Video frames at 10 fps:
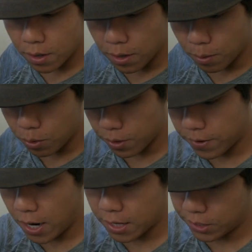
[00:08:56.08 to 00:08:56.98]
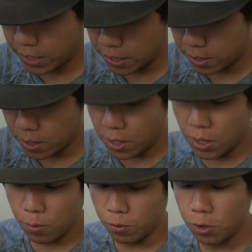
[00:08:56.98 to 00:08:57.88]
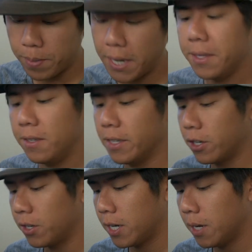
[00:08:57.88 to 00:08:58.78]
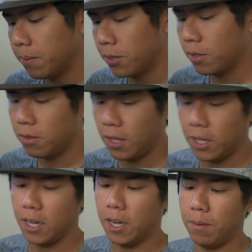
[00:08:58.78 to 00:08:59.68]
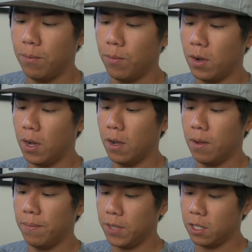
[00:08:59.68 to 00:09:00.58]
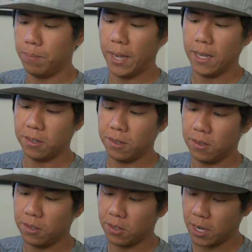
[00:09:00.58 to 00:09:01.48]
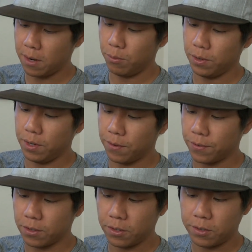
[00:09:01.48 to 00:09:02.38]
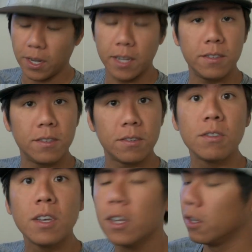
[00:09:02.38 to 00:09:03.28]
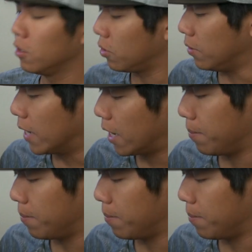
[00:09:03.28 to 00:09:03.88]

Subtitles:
of caution here. When you buy these suction cups, they come, these bases come with different studs. So you got to